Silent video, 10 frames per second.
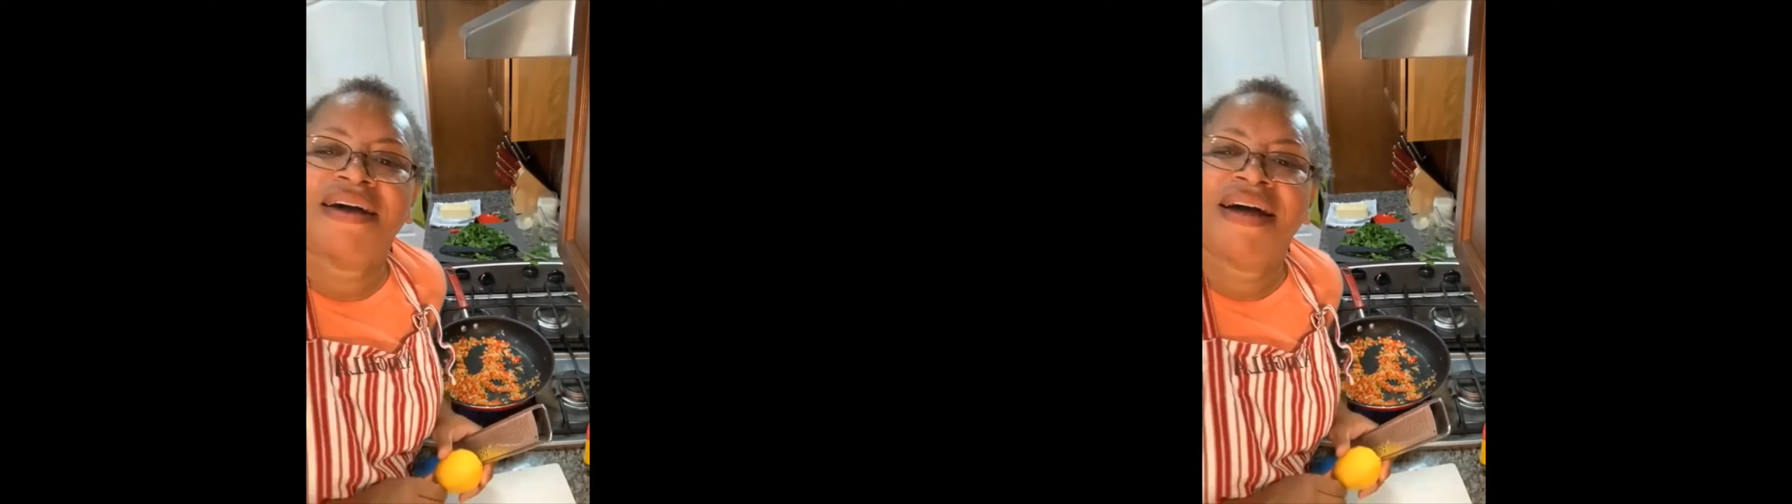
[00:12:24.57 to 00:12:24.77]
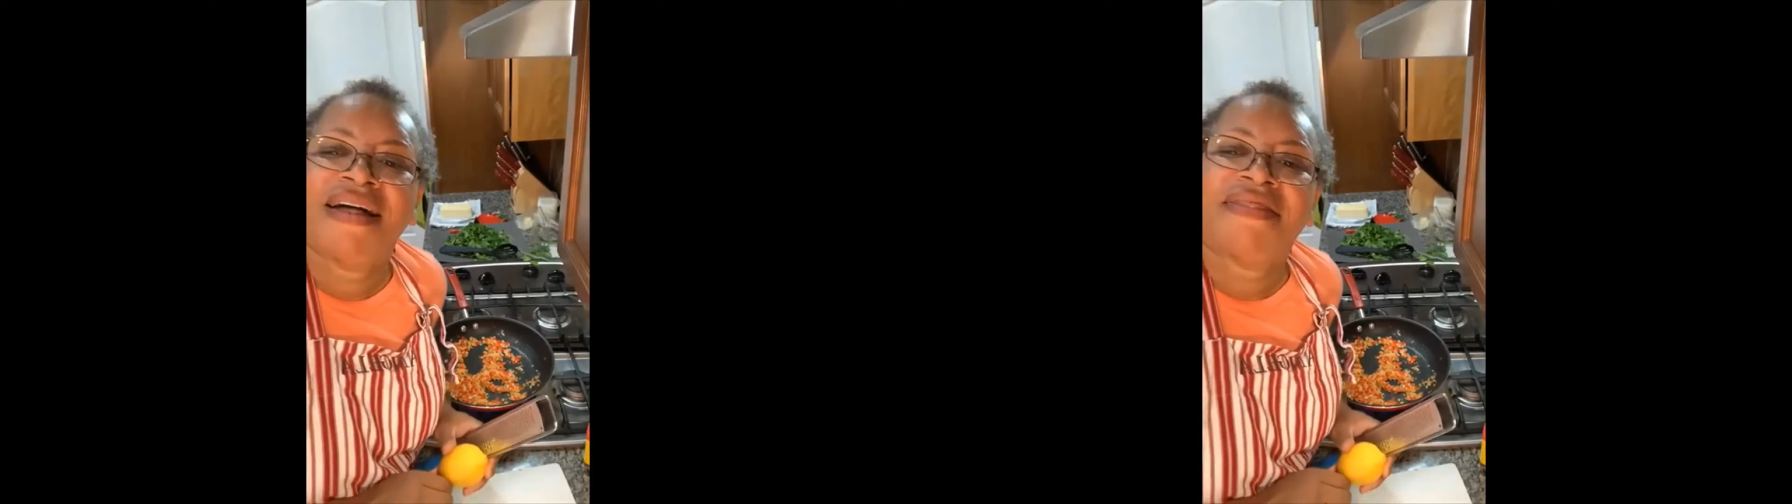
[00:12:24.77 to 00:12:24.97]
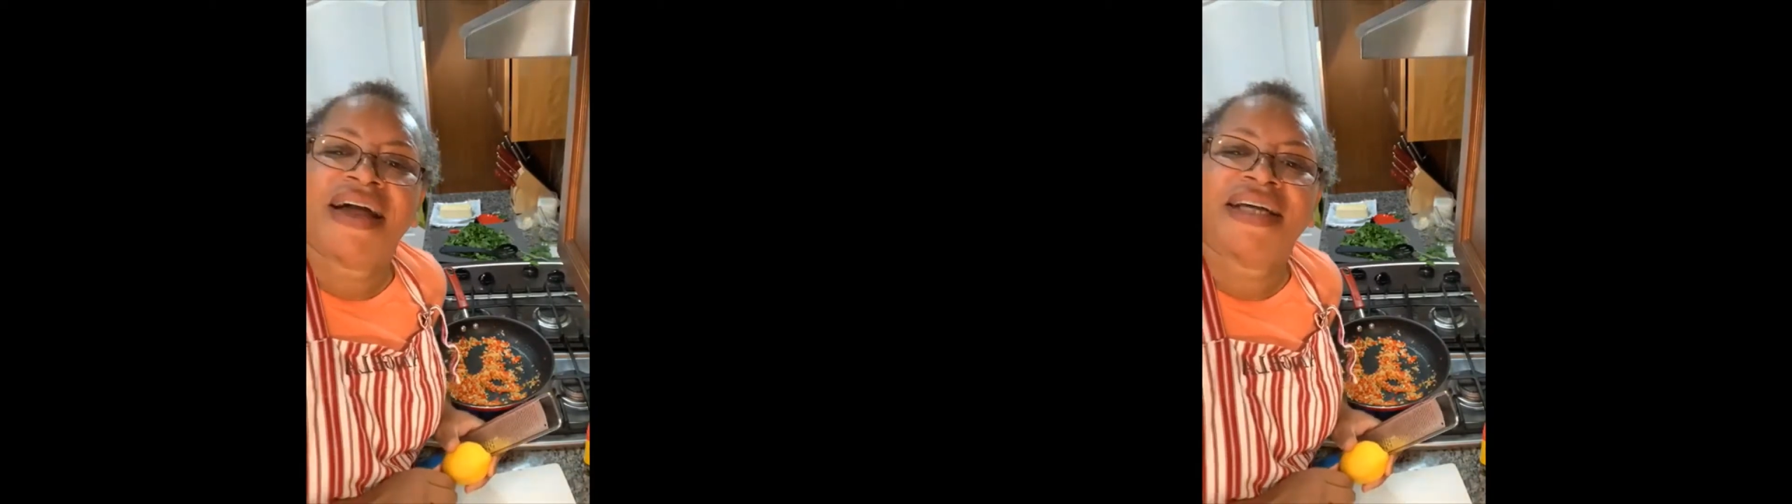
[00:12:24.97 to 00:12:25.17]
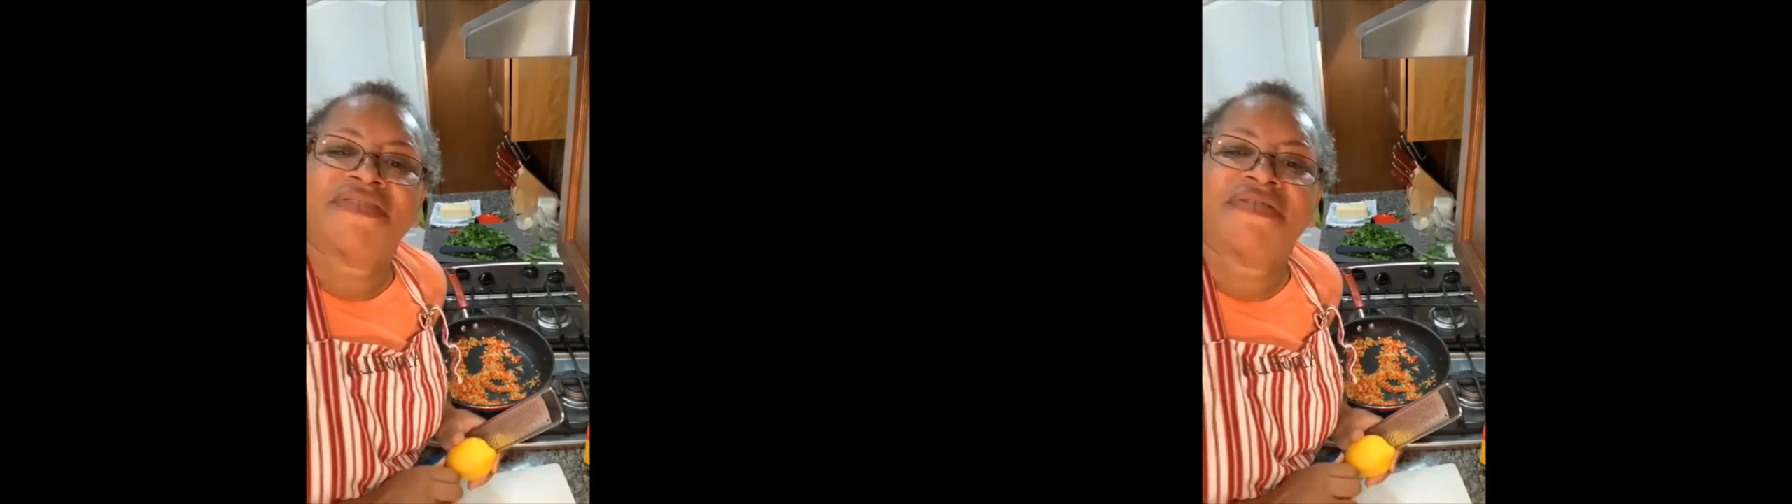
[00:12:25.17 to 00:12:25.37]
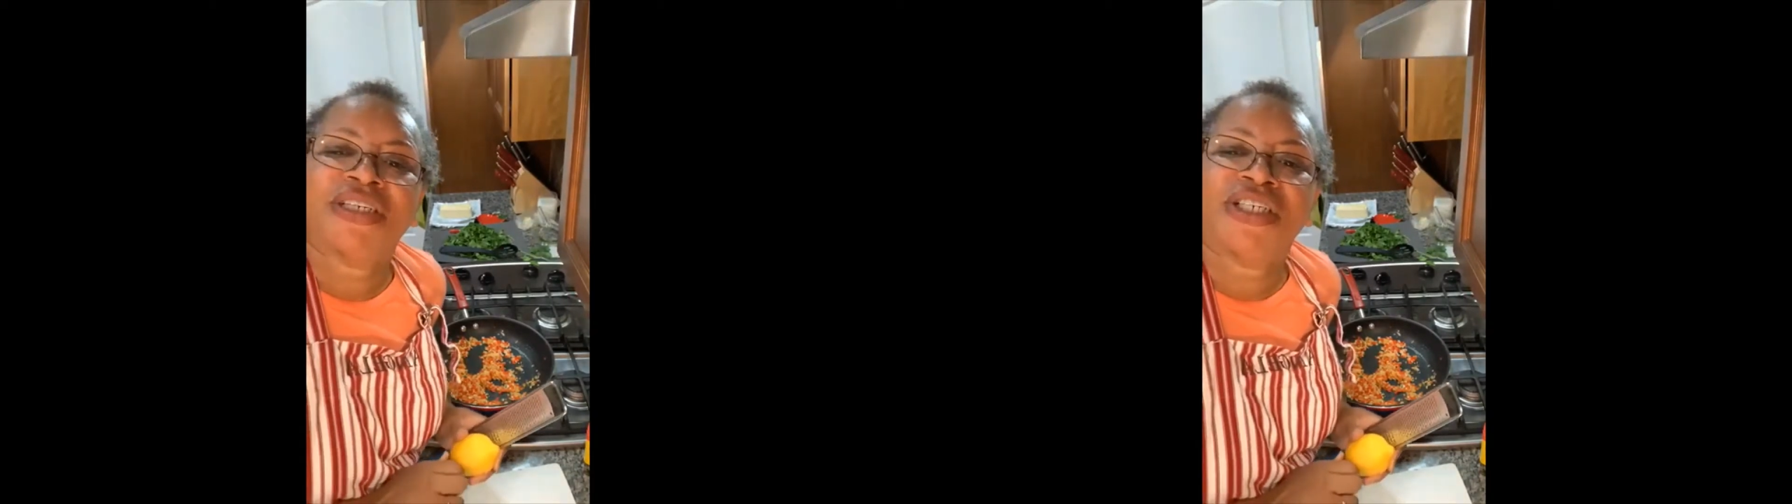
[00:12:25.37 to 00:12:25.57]
thanks for
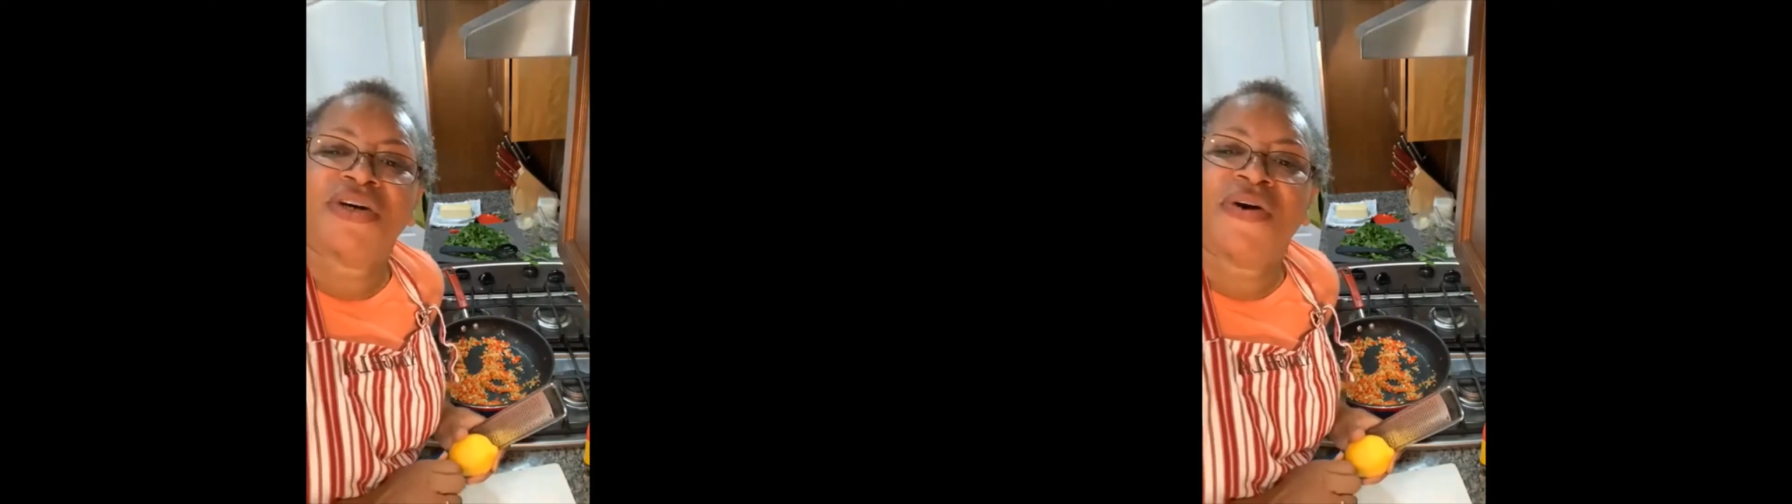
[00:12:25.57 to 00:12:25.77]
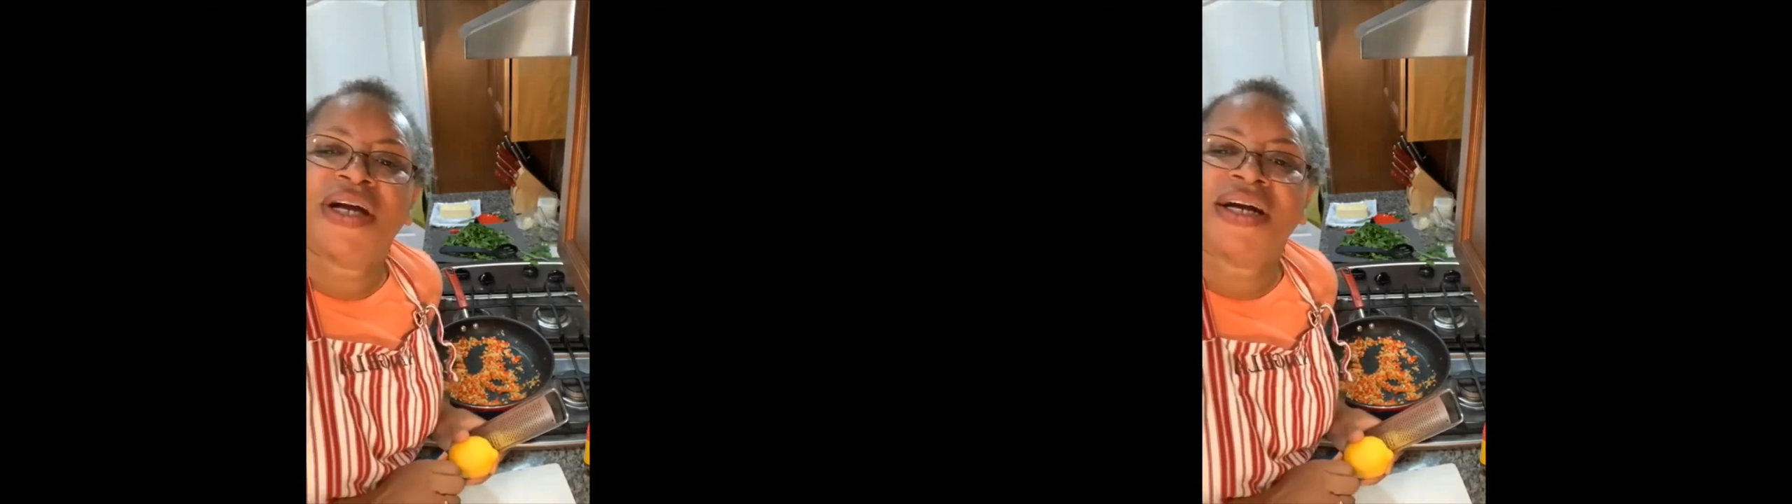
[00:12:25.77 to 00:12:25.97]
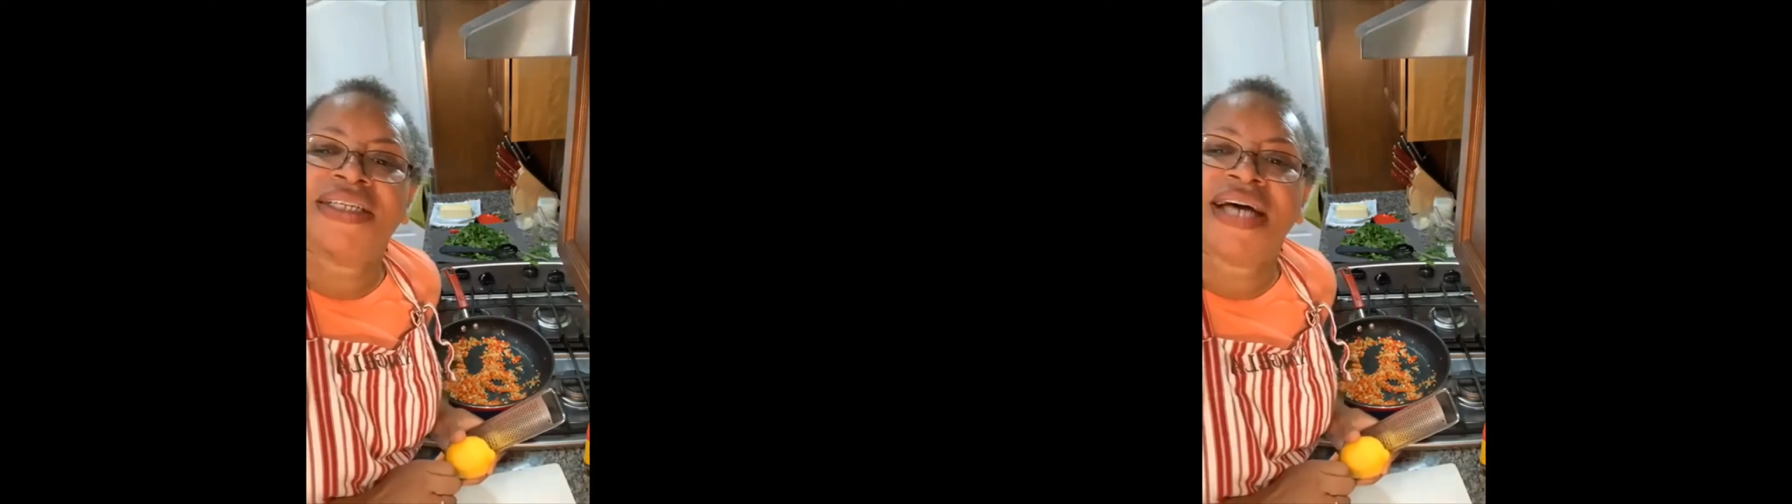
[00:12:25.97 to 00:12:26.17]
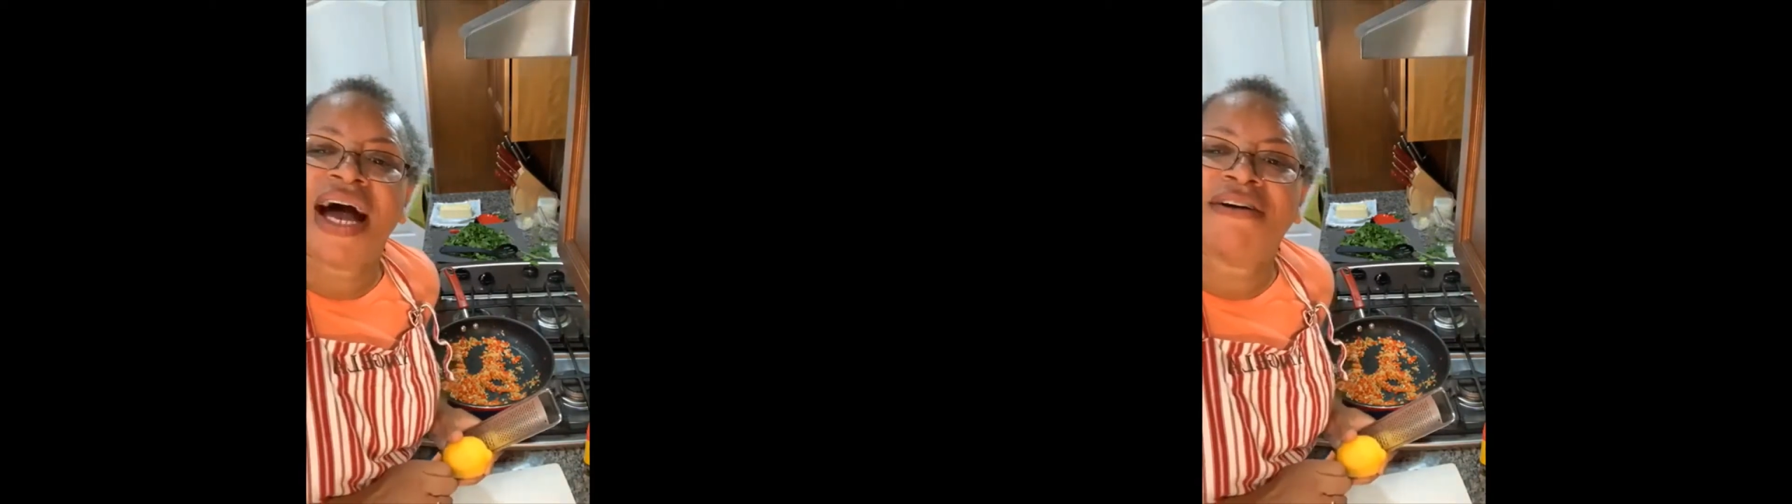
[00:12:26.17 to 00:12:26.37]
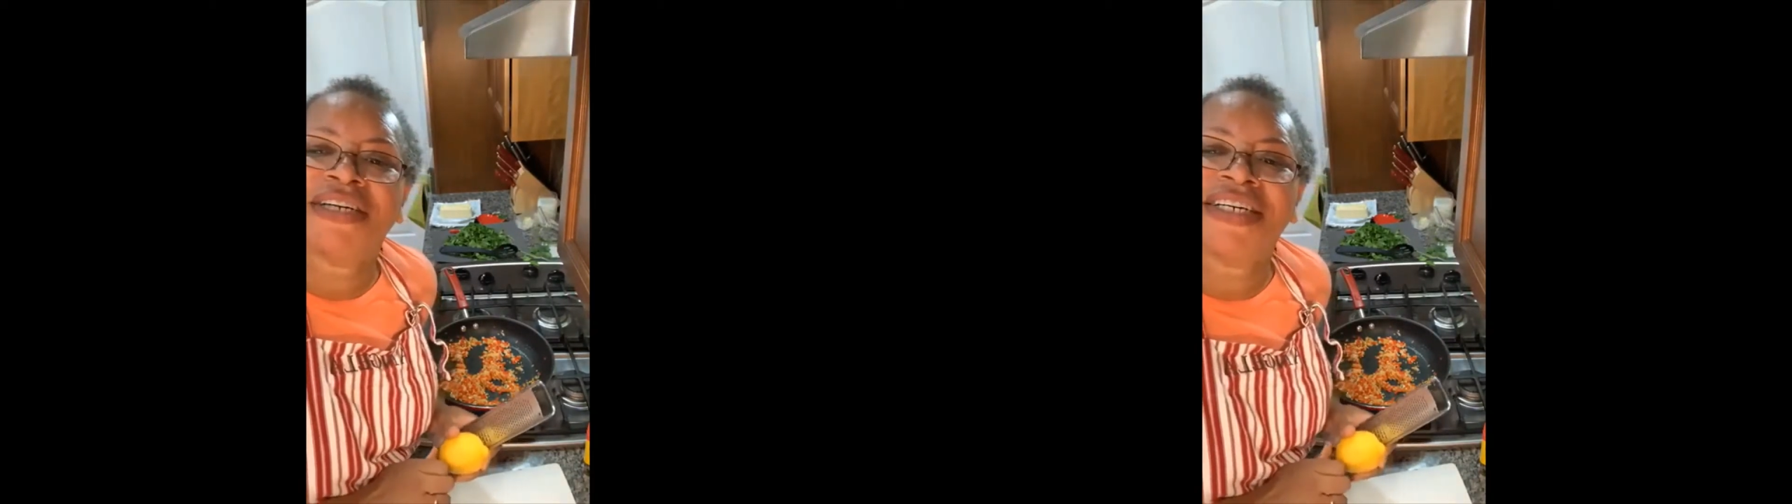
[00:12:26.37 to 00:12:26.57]
showing us how to
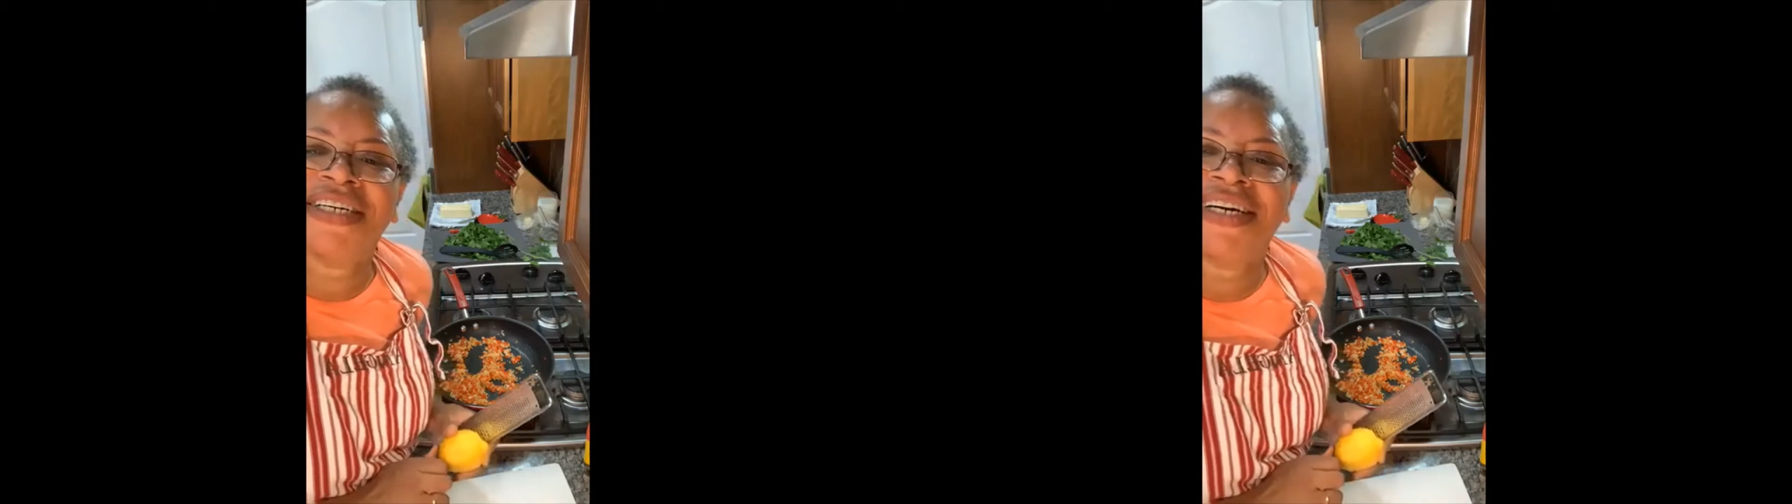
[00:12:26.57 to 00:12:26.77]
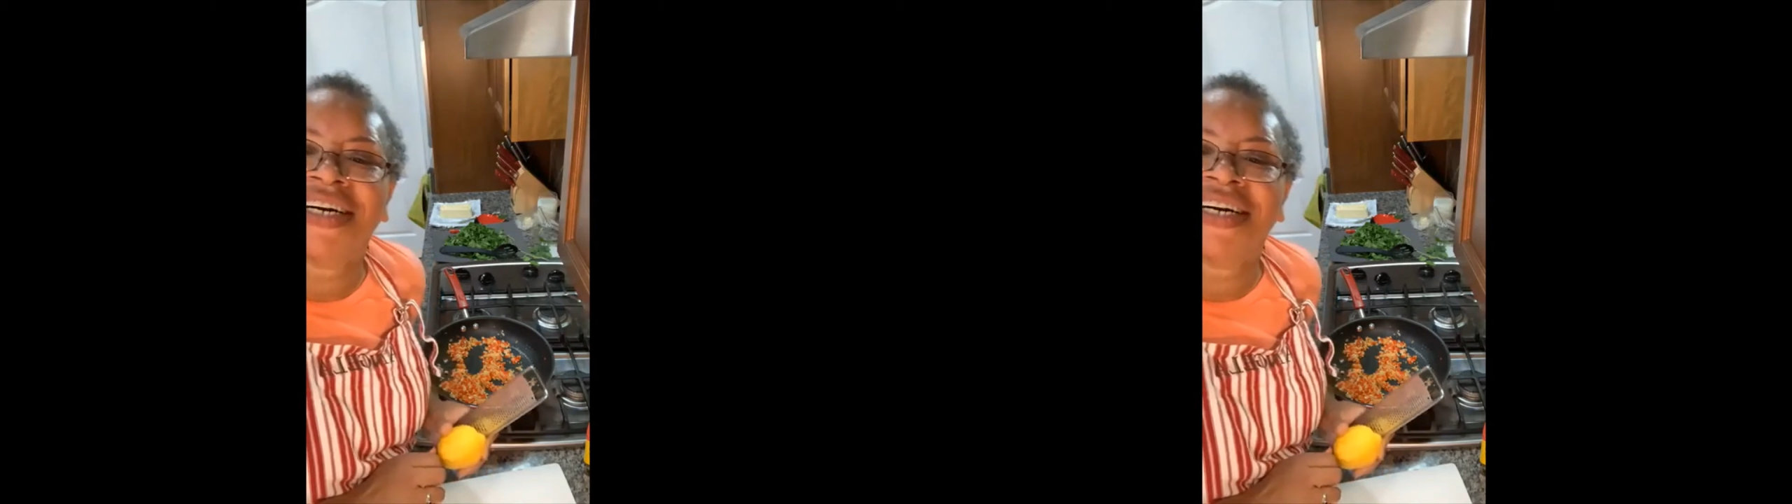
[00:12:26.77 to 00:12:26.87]
cook.